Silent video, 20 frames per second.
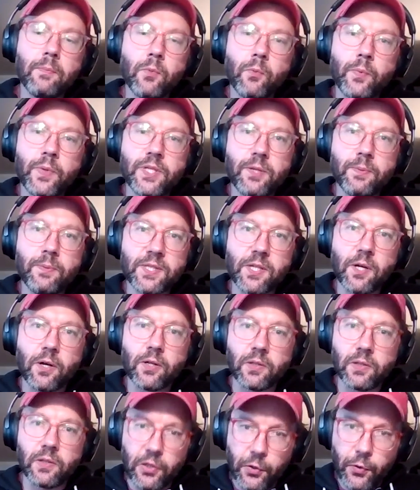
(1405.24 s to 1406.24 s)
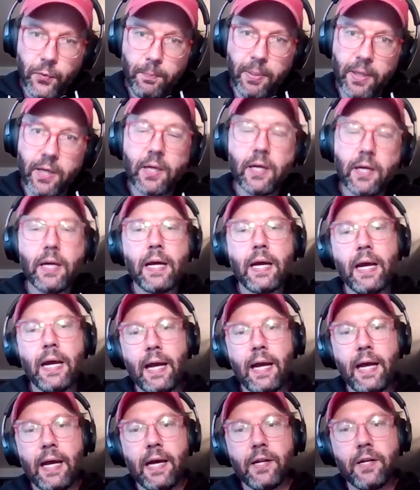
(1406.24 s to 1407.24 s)
we do what's called a loop.
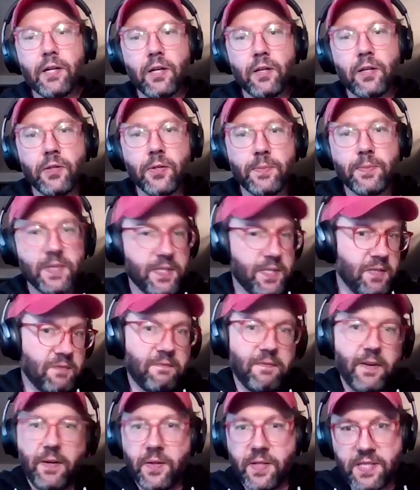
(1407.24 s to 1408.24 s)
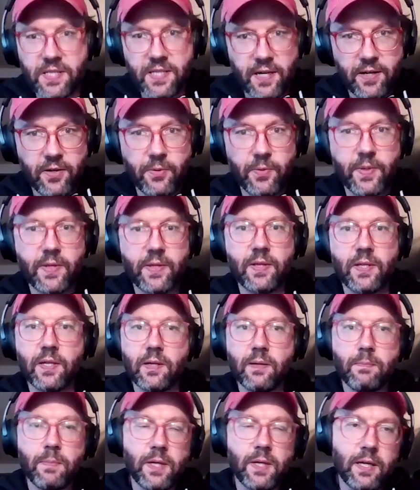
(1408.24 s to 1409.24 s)
And a loop, this is fairly standard within
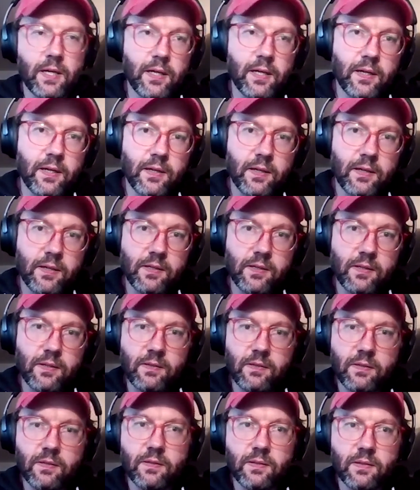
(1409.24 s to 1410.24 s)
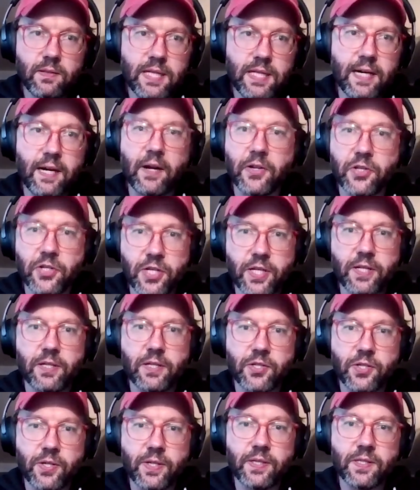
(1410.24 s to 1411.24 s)
the technology
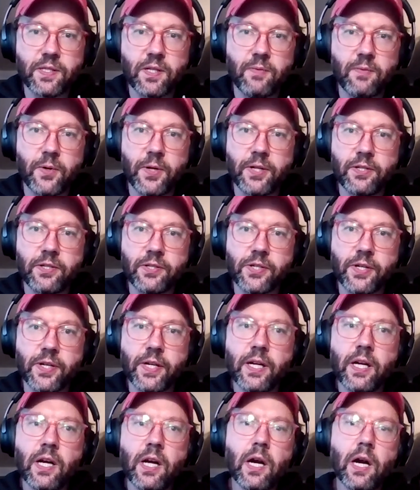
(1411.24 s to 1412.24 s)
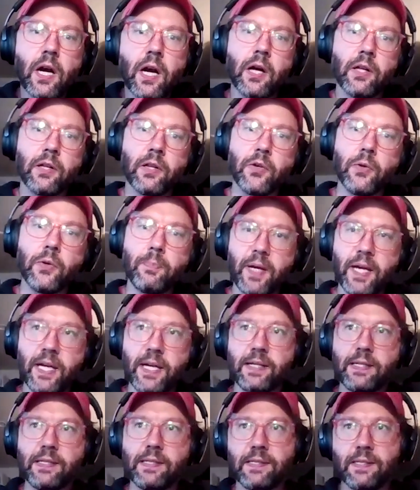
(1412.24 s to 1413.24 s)
industry and software industry. A loop
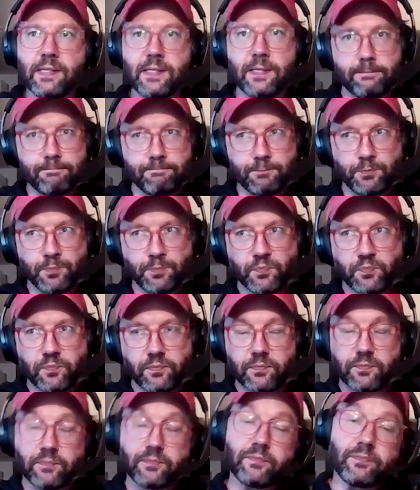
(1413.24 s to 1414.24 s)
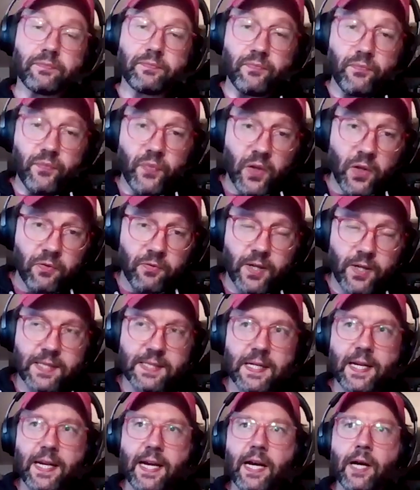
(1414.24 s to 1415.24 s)
is, for us
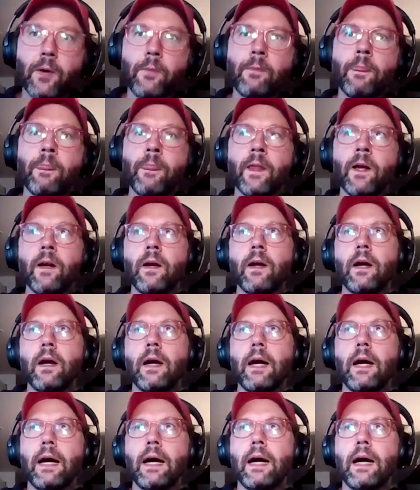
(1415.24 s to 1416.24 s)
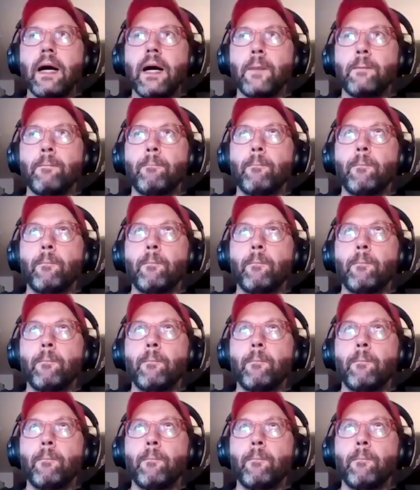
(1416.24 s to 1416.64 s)
anyhow, uh,